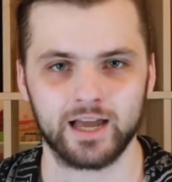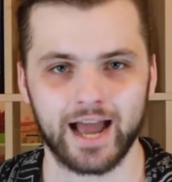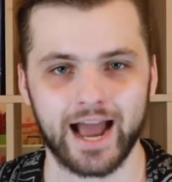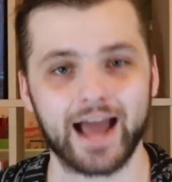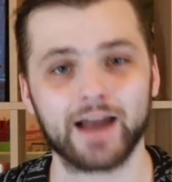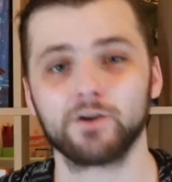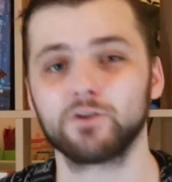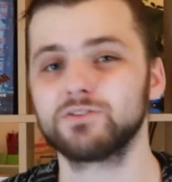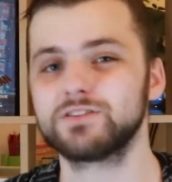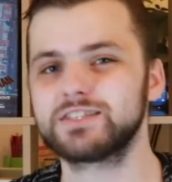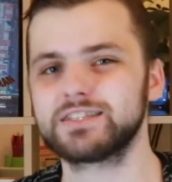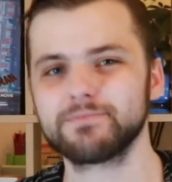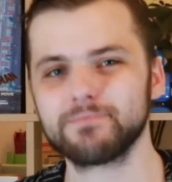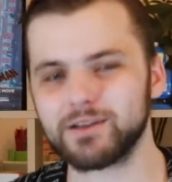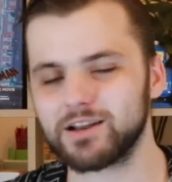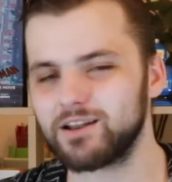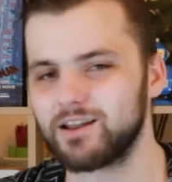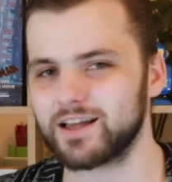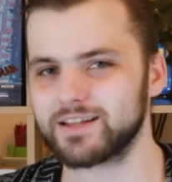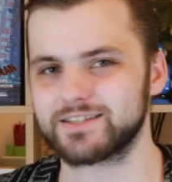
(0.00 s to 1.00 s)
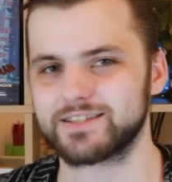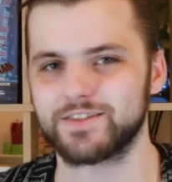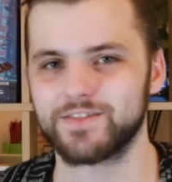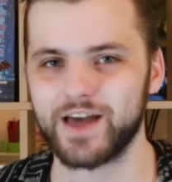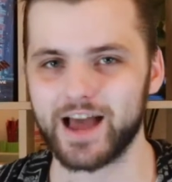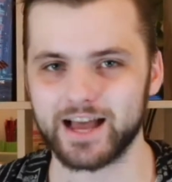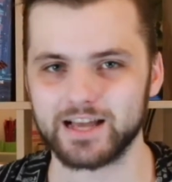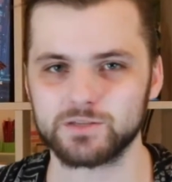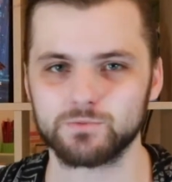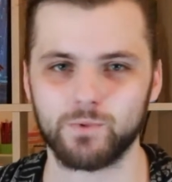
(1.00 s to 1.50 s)
And on similar lines to
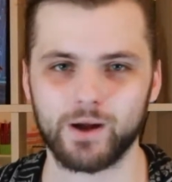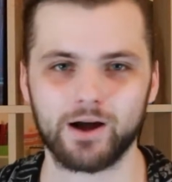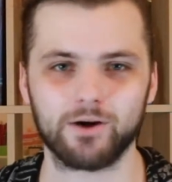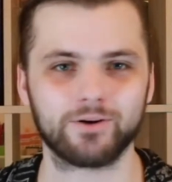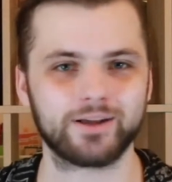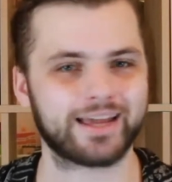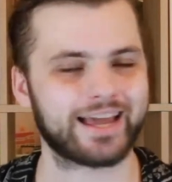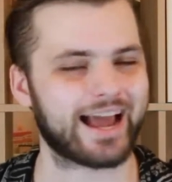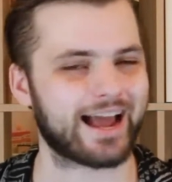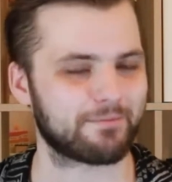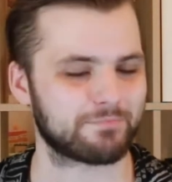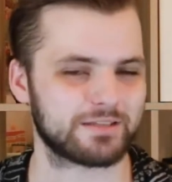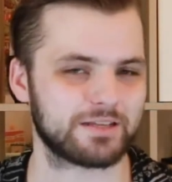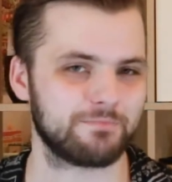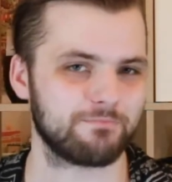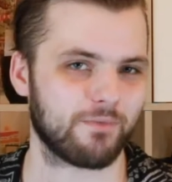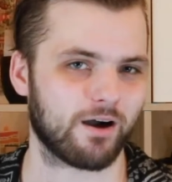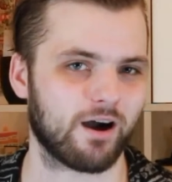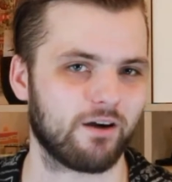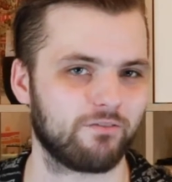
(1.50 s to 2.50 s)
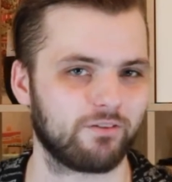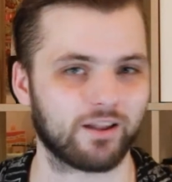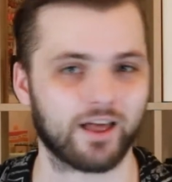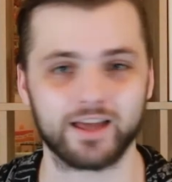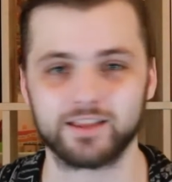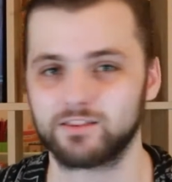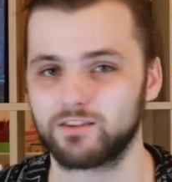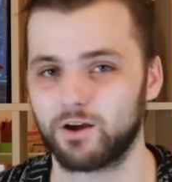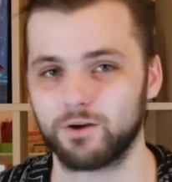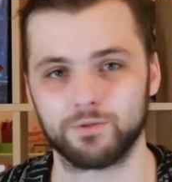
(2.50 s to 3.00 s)
that as well, Captain Marvel I
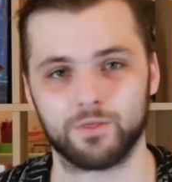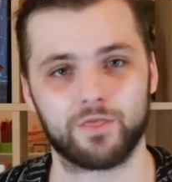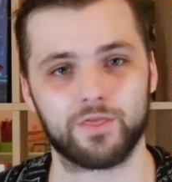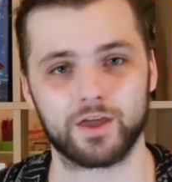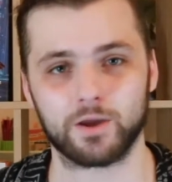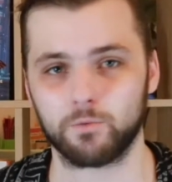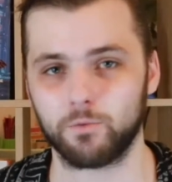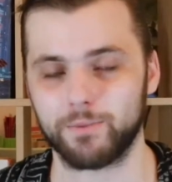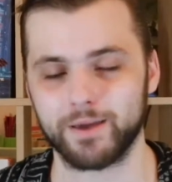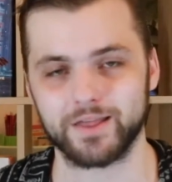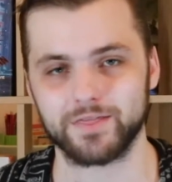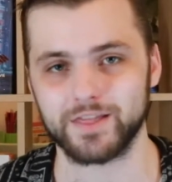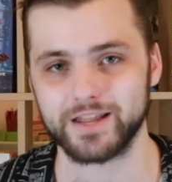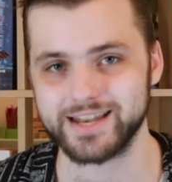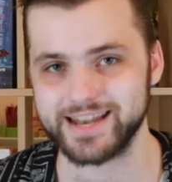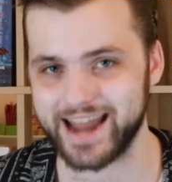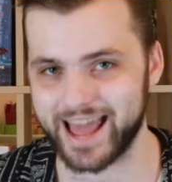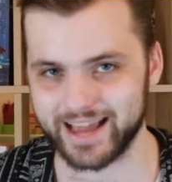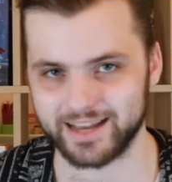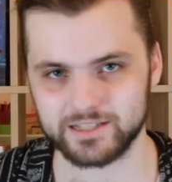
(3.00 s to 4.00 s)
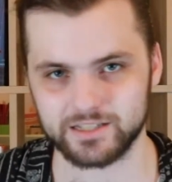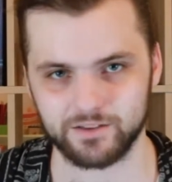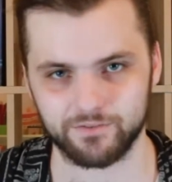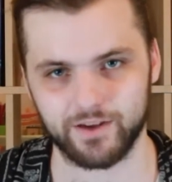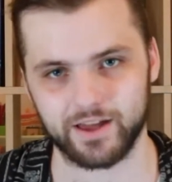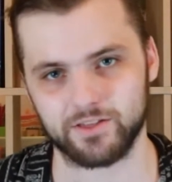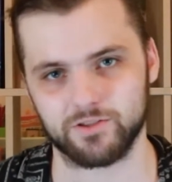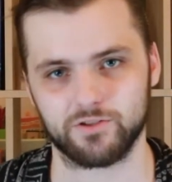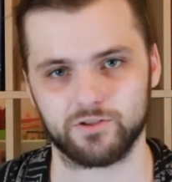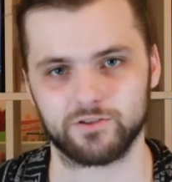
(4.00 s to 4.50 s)
don't think will be in the next
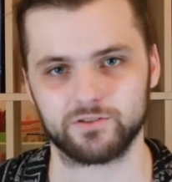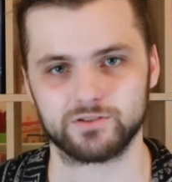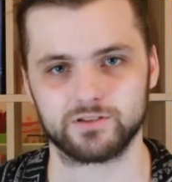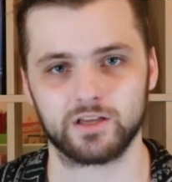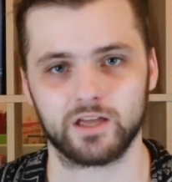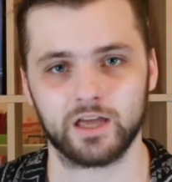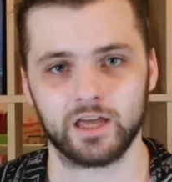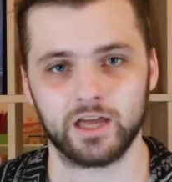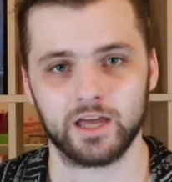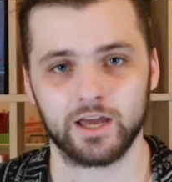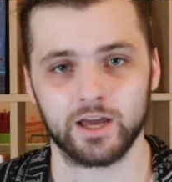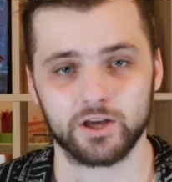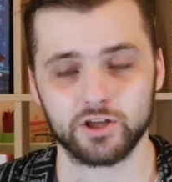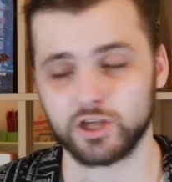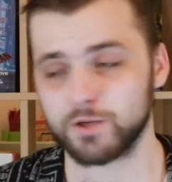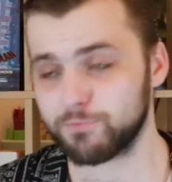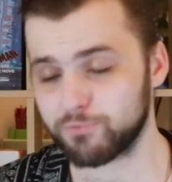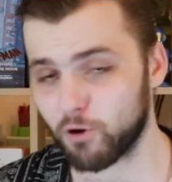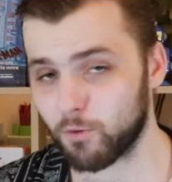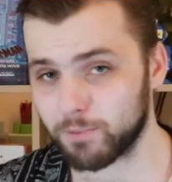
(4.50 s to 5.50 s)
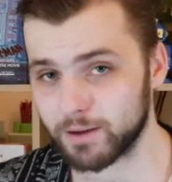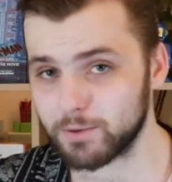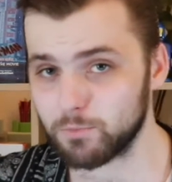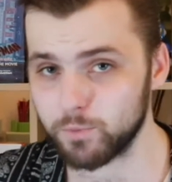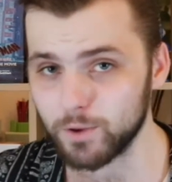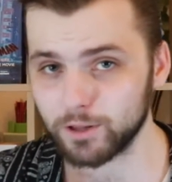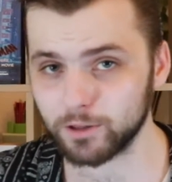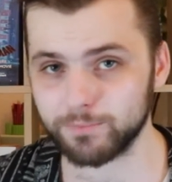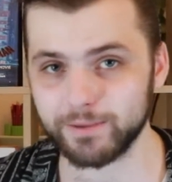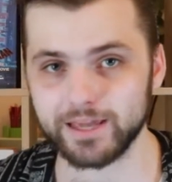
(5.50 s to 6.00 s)
Avengers. She probably
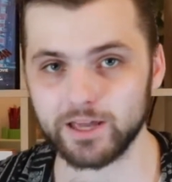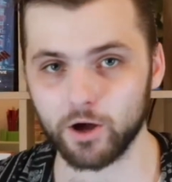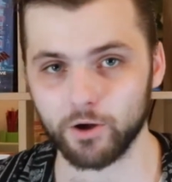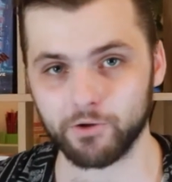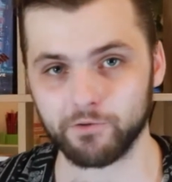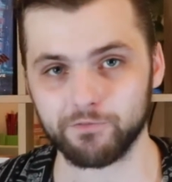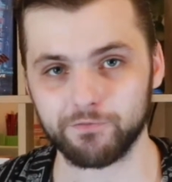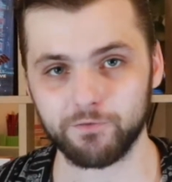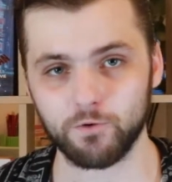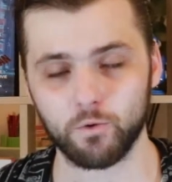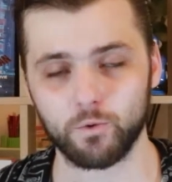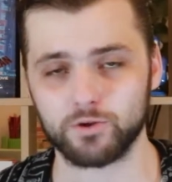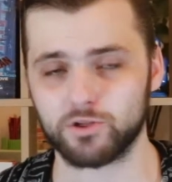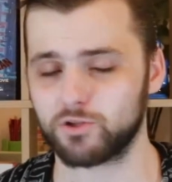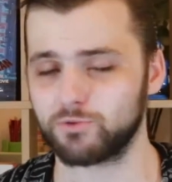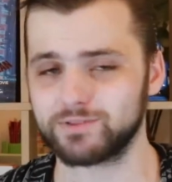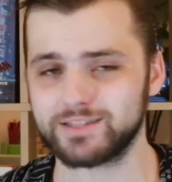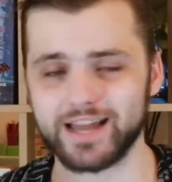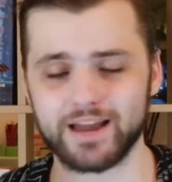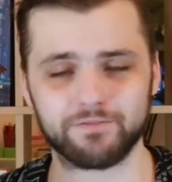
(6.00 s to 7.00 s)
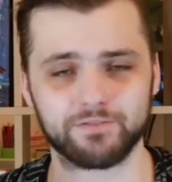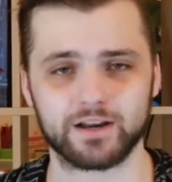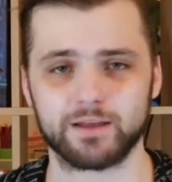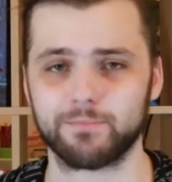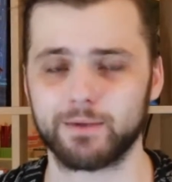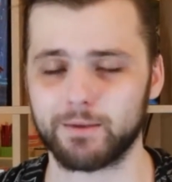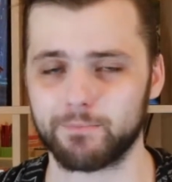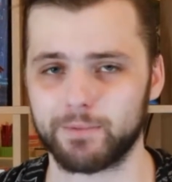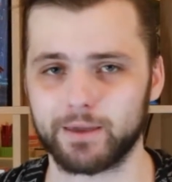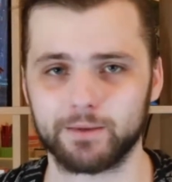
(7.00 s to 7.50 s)
will be going forward, she'll definitely
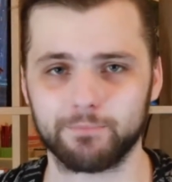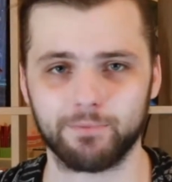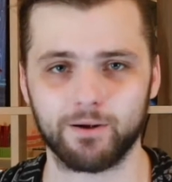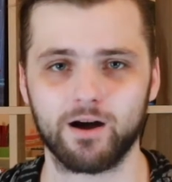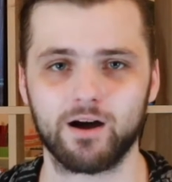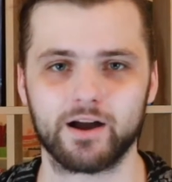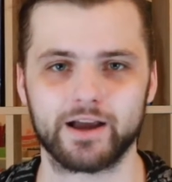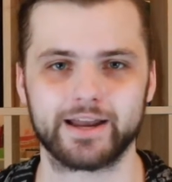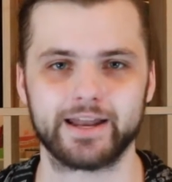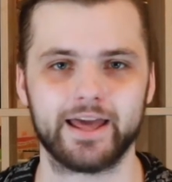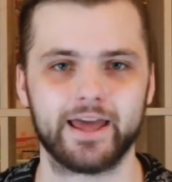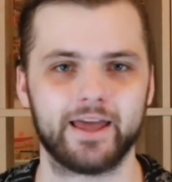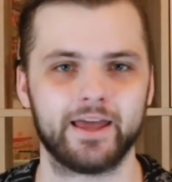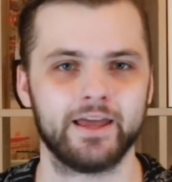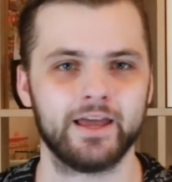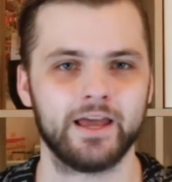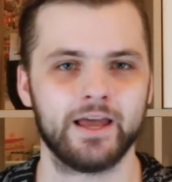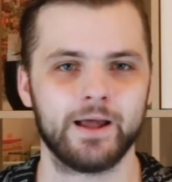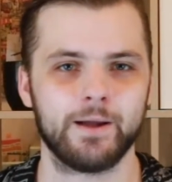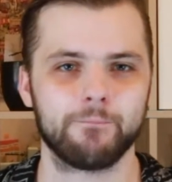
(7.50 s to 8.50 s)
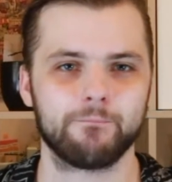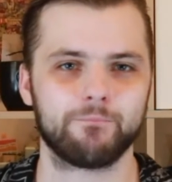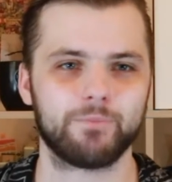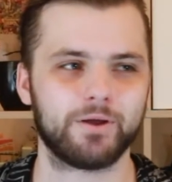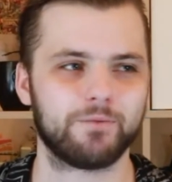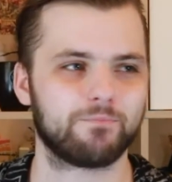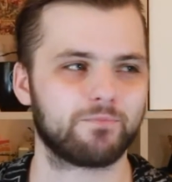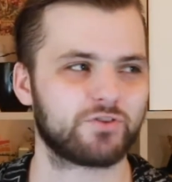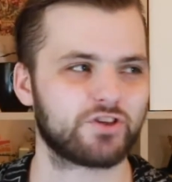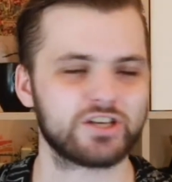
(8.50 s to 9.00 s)
be a big part in it,
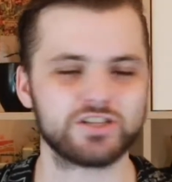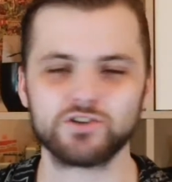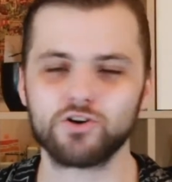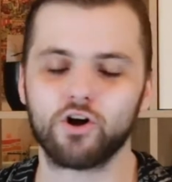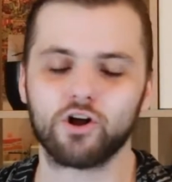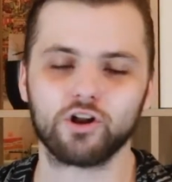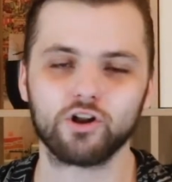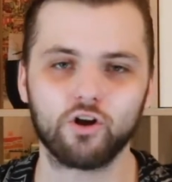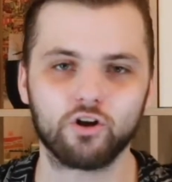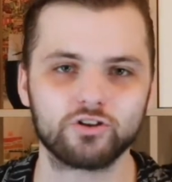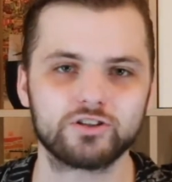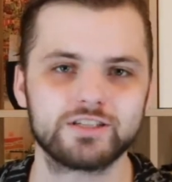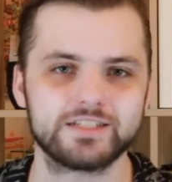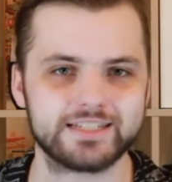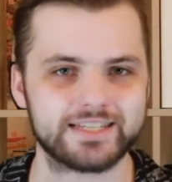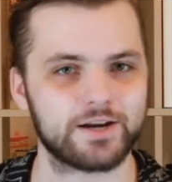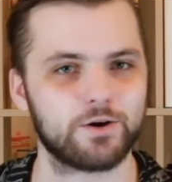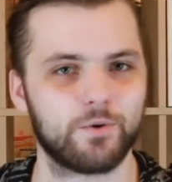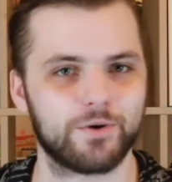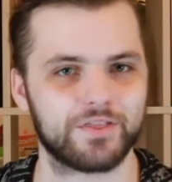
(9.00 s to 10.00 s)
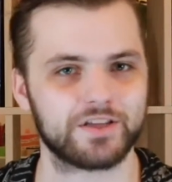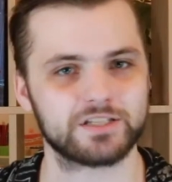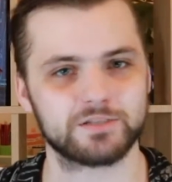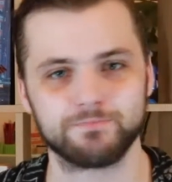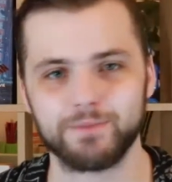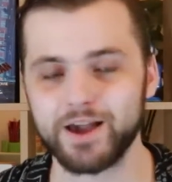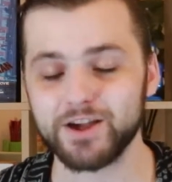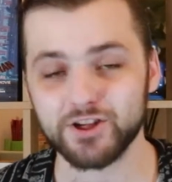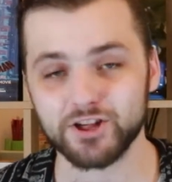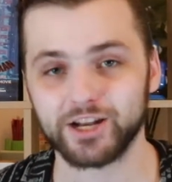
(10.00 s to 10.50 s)
but she's got a lot to deal with,
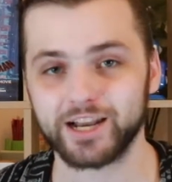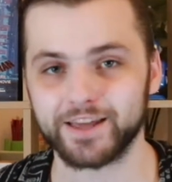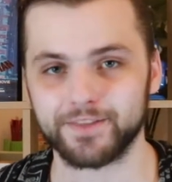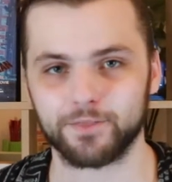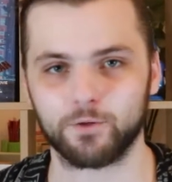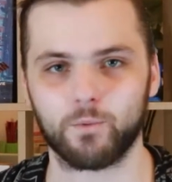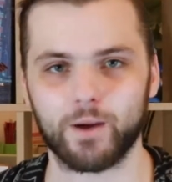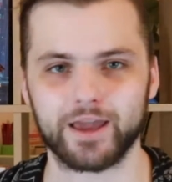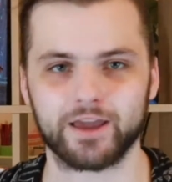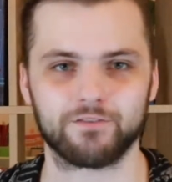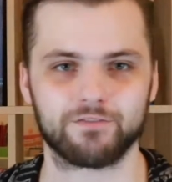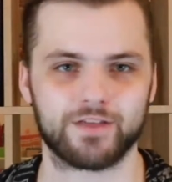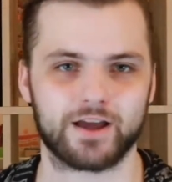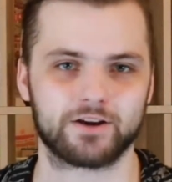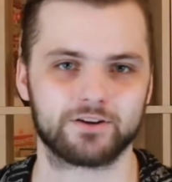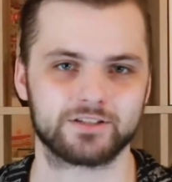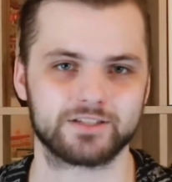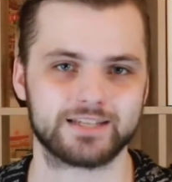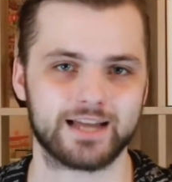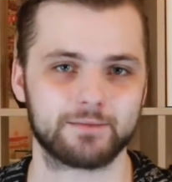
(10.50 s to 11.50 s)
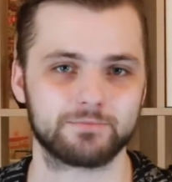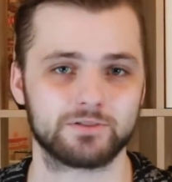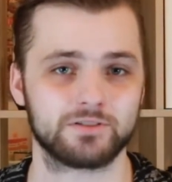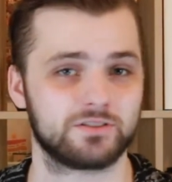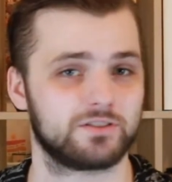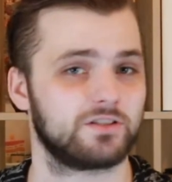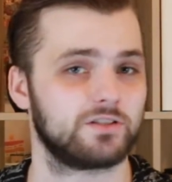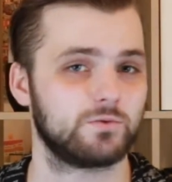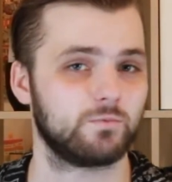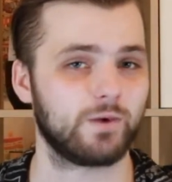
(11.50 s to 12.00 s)
especially in the wake of Thanos'
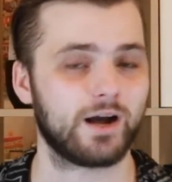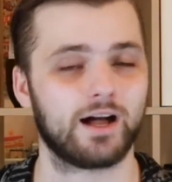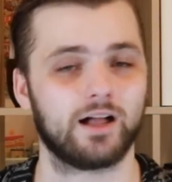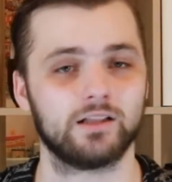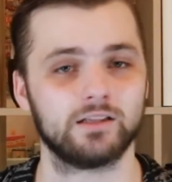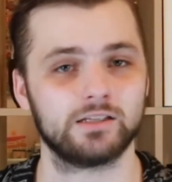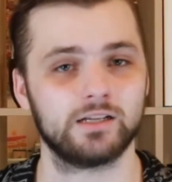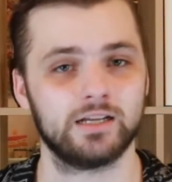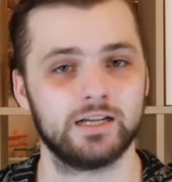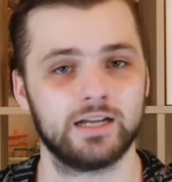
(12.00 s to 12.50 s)
absence as well.